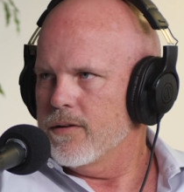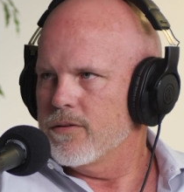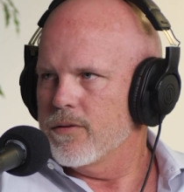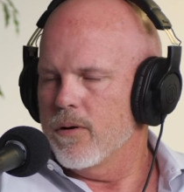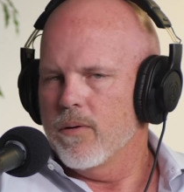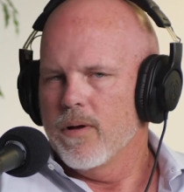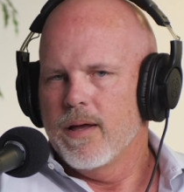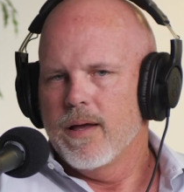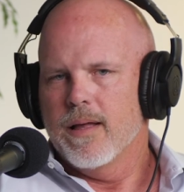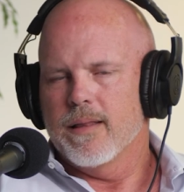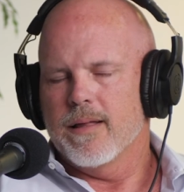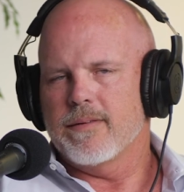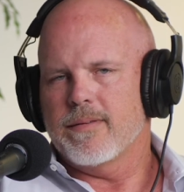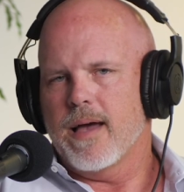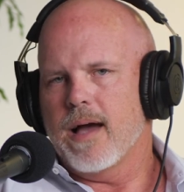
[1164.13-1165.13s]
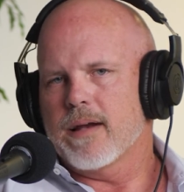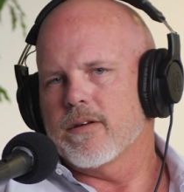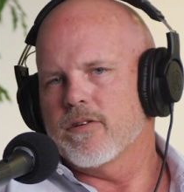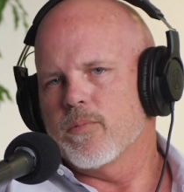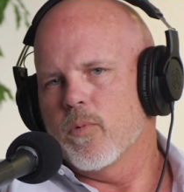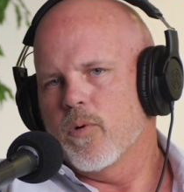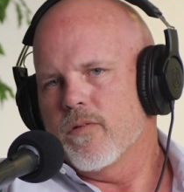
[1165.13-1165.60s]
So let's act
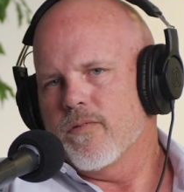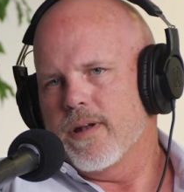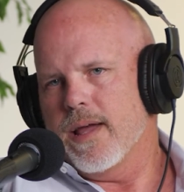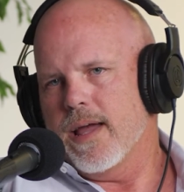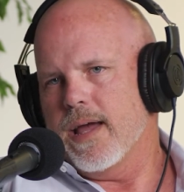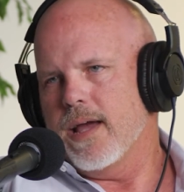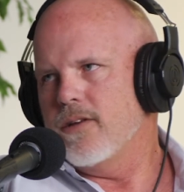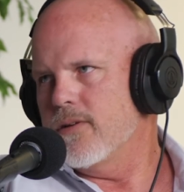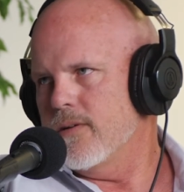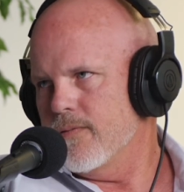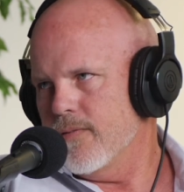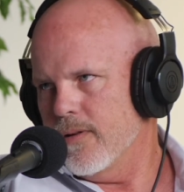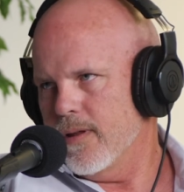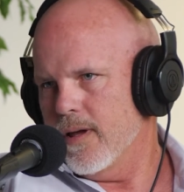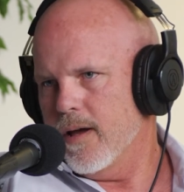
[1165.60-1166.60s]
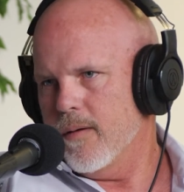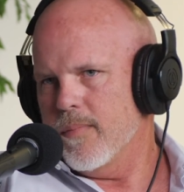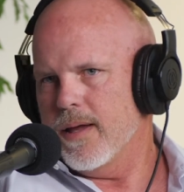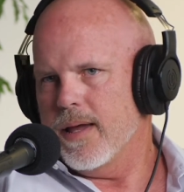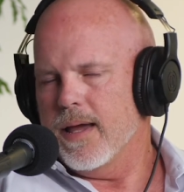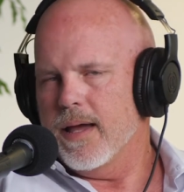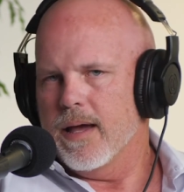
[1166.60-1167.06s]
as more of an agent for them
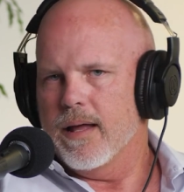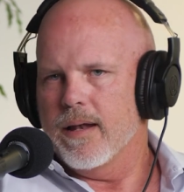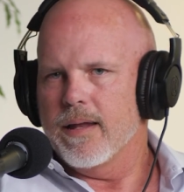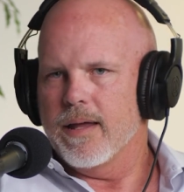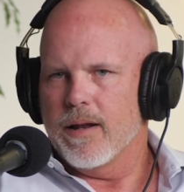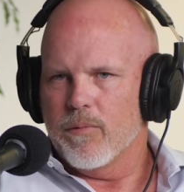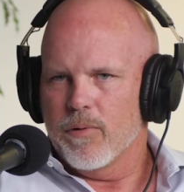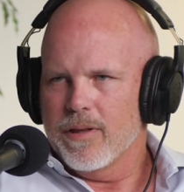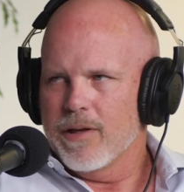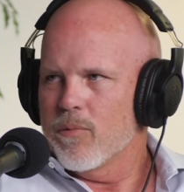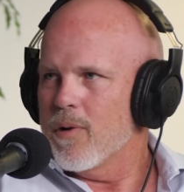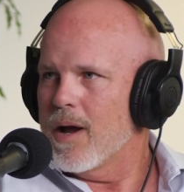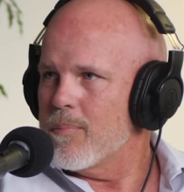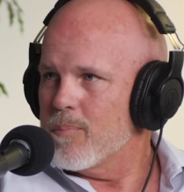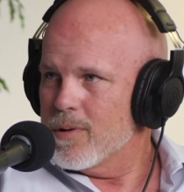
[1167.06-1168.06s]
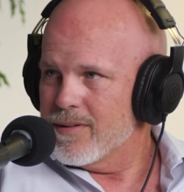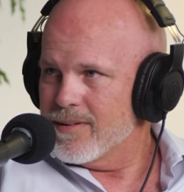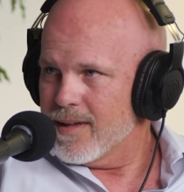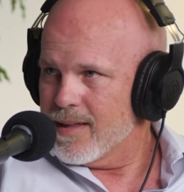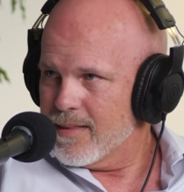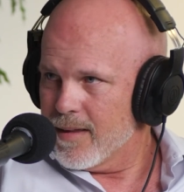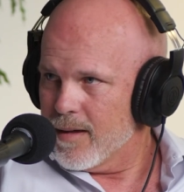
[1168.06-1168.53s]
and really
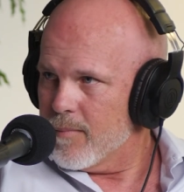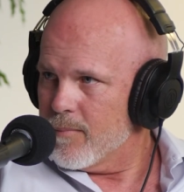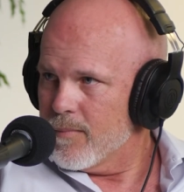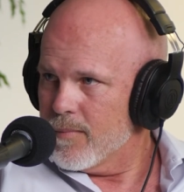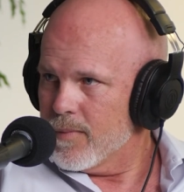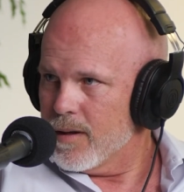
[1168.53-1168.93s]
represent them,